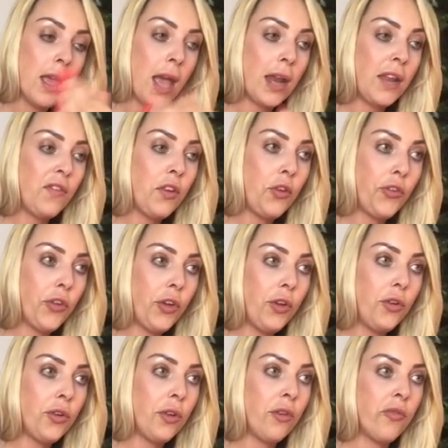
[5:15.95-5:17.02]
And if you
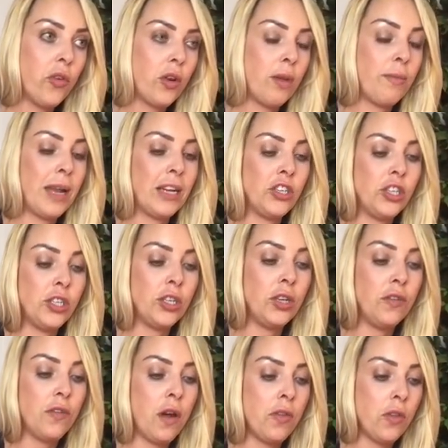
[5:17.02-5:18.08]
do volume lashes and
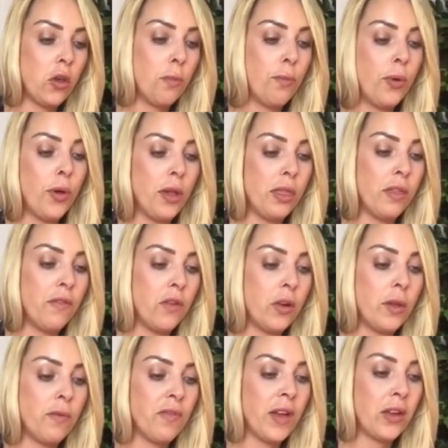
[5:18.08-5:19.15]
you find that you're putting the
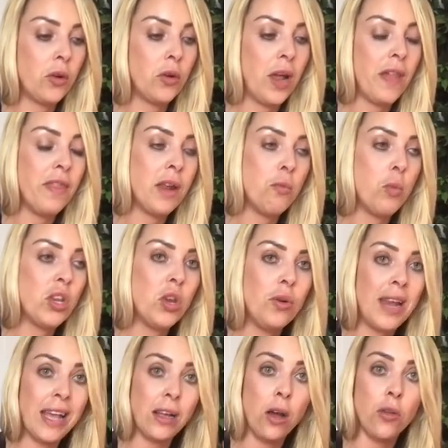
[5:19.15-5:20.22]
volume fan on and then when you
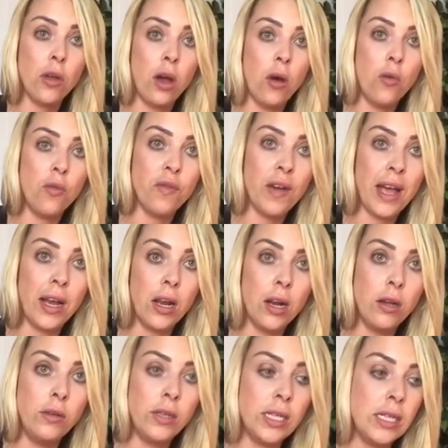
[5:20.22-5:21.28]
let go the whole fan
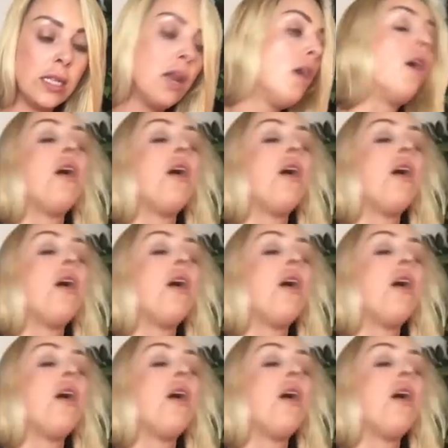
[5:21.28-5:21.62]
closes,